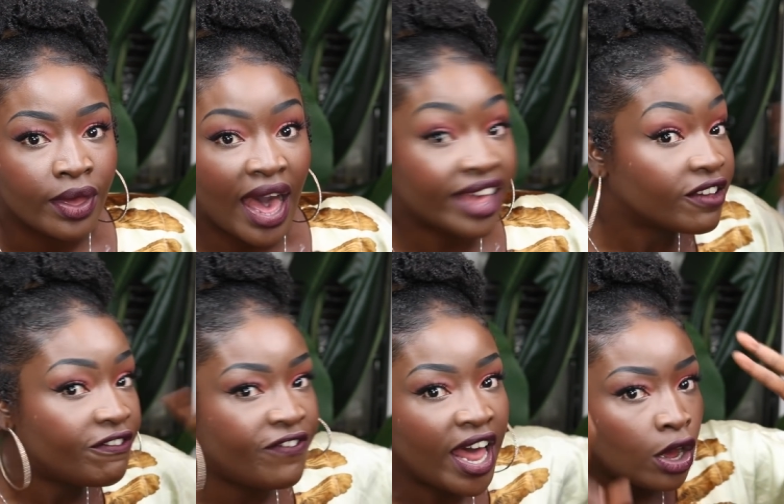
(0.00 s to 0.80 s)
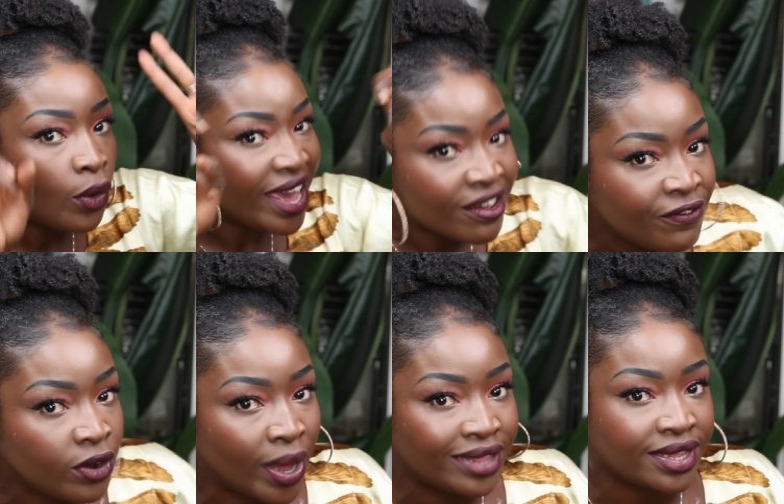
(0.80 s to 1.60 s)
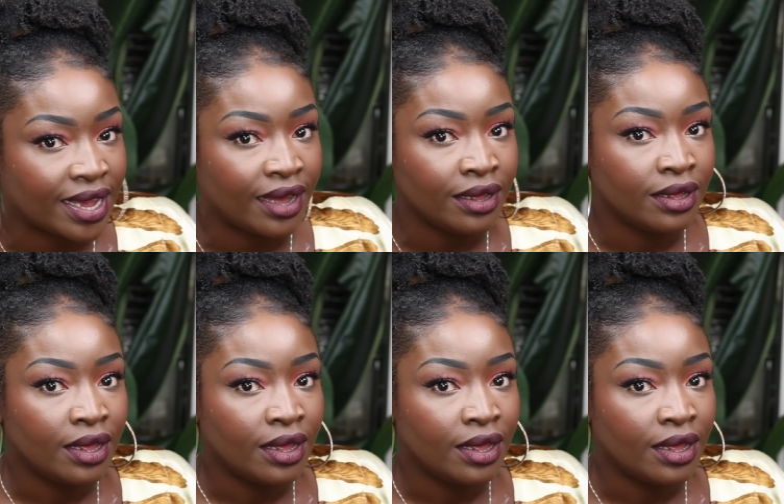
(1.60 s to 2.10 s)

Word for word: as a fellow influencer,